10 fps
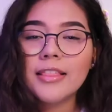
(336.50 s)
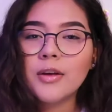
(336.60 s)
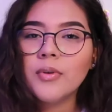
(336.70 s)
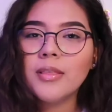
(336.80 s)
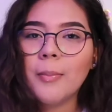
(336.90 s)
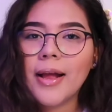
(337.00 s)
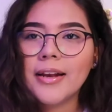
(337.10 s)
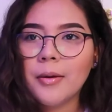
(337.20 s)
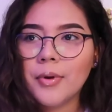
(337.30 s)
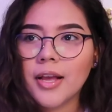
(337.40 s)
think with the
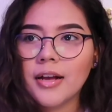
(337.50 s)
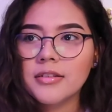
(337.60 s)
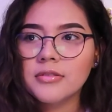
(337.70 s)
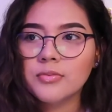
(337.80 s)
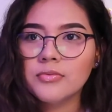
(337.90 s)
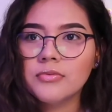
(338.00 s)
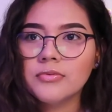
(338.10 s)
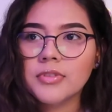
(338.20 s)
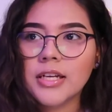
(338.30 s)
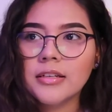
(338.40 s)
pandemic it has
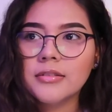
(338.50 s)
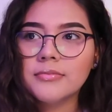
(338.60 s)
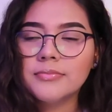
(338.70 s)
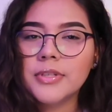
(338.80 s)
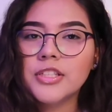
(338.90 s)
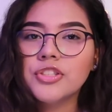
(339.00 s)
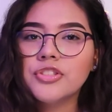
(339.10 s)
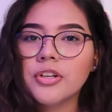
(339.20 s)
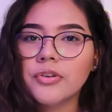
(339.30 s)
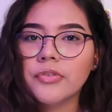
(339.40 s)
like been a
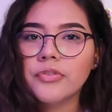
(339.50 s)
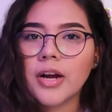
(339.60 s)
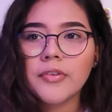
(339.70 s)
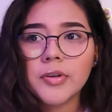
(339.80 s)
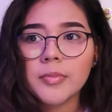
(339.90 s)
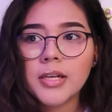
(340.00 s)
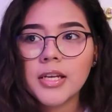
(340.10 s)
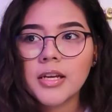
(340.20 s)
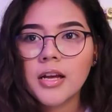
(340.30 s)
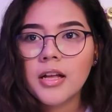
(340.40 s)
struggle for
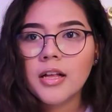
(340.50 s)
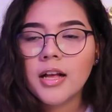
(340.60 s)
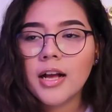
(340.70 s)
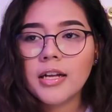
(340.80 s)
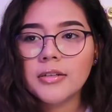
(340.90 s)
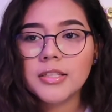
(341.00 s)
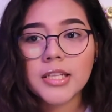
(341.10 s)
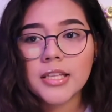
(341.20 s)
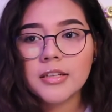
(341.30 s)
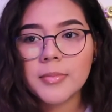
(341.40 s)
everybody, and
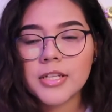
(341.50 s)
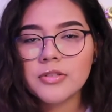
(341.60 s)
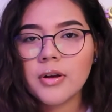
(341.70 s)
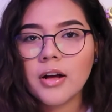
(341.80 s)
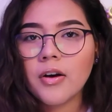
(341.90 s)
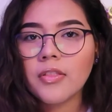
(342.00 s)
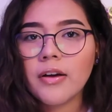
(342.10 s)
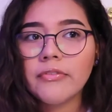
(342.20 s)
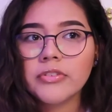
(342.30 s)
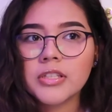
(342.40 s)
like their mental health
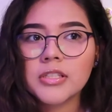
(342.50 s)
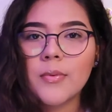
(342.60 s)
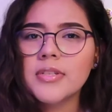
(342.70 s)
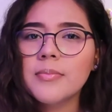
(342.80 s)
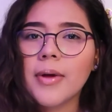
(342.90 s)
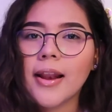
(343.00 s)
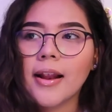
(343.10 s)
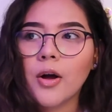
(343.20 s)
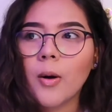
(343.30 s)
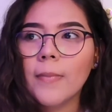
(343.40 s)
at first it wasn't bad
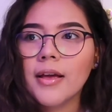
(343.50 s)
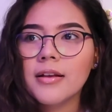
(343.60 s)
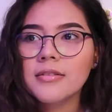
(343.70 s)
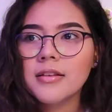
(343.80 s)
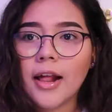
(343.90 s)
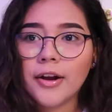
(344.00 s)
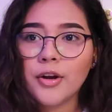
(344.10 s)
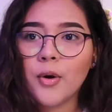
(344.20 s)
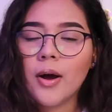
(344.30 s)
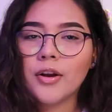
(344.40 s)
at all because I didn't
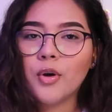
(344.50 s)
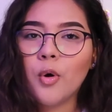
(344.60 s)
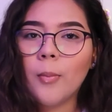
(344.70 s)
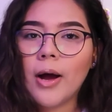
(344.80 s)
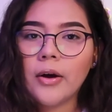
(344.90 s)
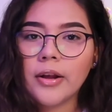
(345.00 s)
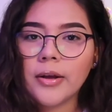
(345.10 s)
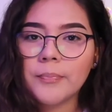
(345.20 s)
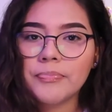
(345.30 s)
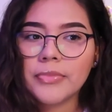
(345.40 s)
know how to go about
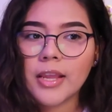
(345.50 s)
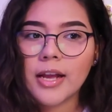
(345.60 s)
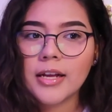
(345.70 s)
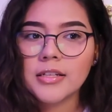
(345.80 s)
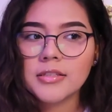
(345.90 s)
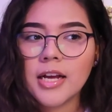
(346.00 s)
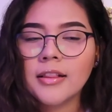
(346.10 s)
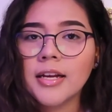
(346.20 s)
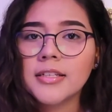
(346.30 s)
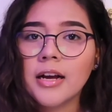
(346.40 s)
it, and I
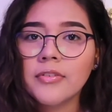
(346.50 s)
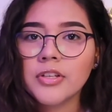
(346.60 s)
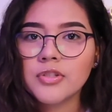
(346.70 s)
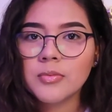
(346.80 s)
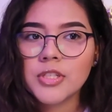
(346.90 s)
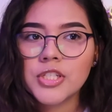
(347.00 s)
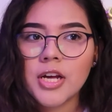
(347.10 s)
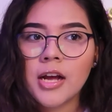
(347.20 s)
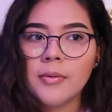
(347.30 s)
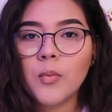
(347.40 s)
liked having so much
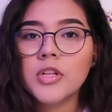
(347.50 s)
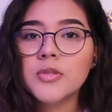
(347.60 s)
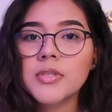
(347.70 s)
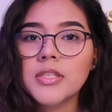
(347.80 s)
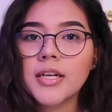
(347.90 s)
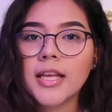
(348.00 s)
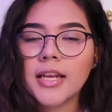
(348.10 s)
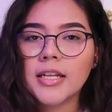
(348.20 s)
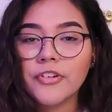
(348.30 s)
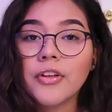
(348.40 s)
time. Once we started
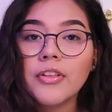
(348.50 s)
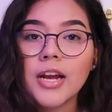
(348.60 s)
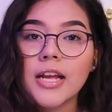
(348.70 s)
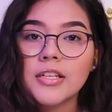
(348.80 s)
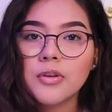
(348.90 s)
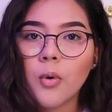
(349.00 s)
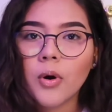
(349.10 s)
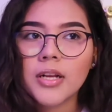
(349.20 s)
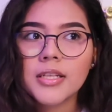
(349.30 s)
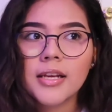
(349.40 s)
getting further into
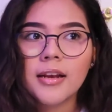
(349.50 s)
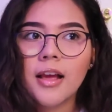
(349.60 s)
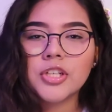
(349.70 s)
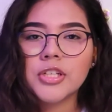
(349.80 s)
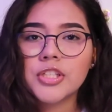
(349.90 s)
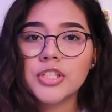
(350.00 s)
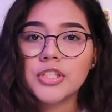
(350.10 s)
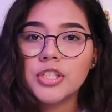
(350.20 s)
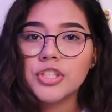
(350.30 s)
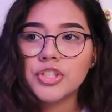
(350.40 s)
quarantine, I started
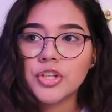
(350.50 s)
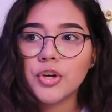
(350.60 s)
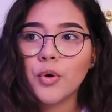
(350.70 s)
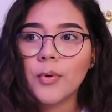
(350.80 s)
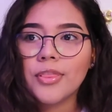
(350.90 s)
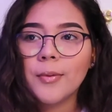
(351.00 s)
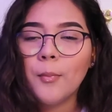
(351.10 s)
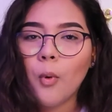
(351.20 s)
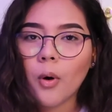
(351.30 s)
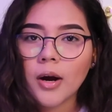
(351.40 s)
to struggle with it
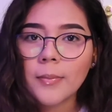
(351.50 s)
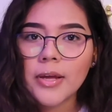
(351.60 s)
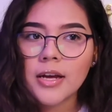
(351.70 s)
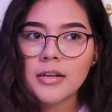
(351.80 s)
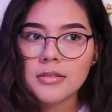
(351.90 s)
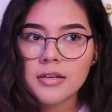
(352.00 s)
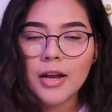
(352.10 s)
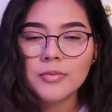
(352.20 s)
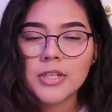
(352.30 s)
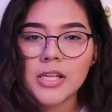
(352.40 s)
more because I
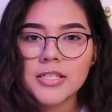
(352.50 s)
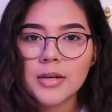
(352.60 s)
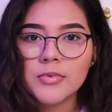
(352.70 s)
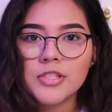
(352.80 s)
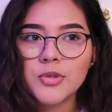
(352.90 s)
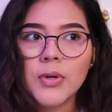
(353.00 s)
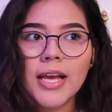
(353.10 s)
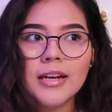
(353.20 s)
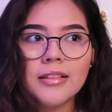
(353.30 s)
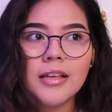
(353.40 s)
realized I wasn't doing
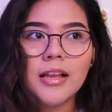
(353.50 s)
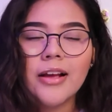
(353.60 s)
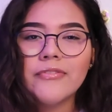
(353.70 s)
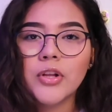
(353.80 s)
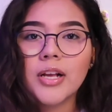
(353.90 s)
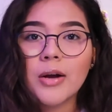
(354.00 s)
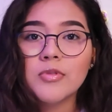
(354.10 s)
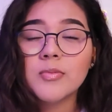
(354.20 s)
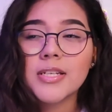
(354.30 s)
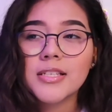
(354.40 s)
anything and I felt like I
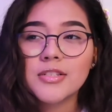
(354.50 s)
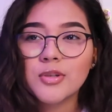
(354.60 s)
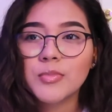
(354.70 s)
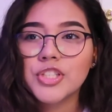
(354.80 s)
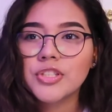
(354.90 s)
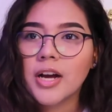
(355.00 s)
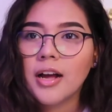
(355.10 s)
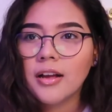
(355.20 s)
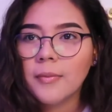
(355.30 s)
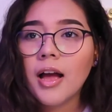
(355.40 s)
was wasting so much
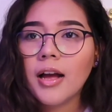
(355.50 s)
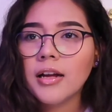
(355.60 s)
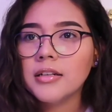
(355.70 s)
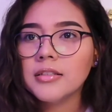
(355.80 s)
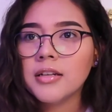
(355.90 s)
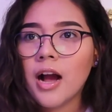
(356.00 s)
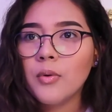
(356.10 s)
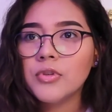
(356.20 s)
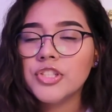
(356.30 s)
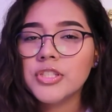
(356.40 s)
time, and I
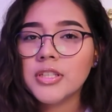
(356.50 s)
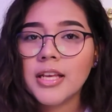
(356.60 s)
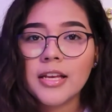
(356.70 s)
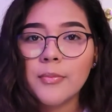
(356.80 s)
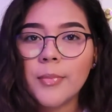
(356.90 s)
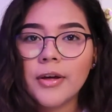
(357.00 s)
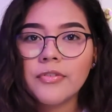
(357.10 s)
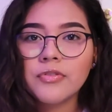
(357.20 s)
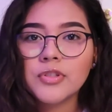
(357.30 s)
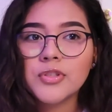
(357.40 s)
was just laying in
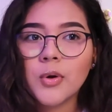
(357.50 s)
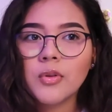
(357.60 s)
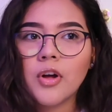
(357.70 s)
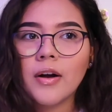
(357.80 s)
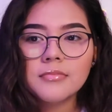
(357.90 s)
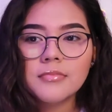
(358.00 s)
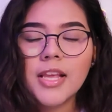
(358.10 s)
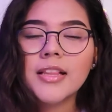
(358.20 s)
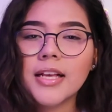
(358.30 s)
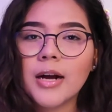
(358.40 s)
bed for so long.
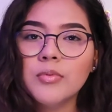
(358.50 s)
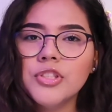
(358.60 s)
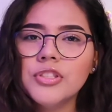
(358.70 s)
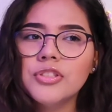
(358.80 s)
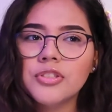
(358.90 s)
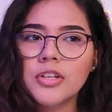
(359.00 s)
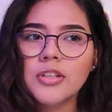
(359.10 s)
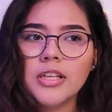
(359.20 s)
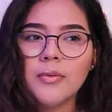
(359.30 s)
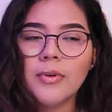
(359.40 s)
Yeah, like I was just
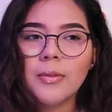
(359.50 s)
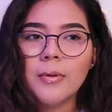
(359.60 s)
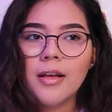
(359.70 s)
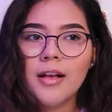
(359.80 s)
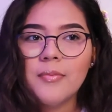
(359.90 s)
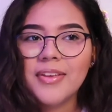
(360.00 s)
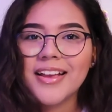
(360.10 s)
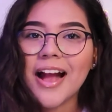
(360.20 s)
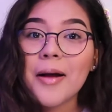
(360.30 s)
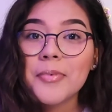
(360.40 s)
struggling with being
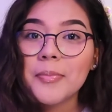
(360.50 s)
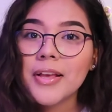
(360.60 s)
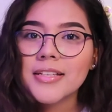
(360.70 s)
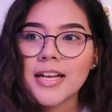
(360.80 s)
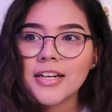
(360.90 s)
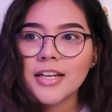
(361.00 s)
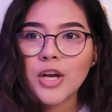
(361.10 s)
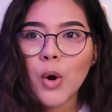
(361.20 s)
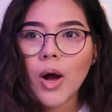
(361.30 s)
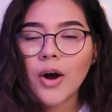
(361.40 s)
happy because I couldn't
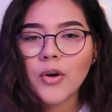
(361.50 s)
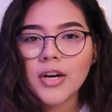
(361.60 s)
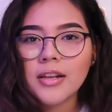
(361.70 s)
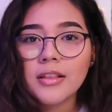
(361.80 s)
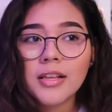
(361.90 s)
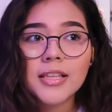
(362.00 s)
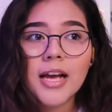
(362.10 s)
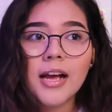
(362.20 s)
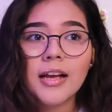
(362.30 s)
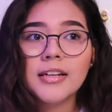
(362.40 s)
go out or anything like
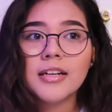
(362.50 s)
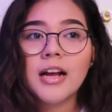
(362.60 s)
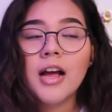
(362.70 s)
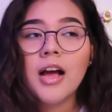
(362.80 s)
that, and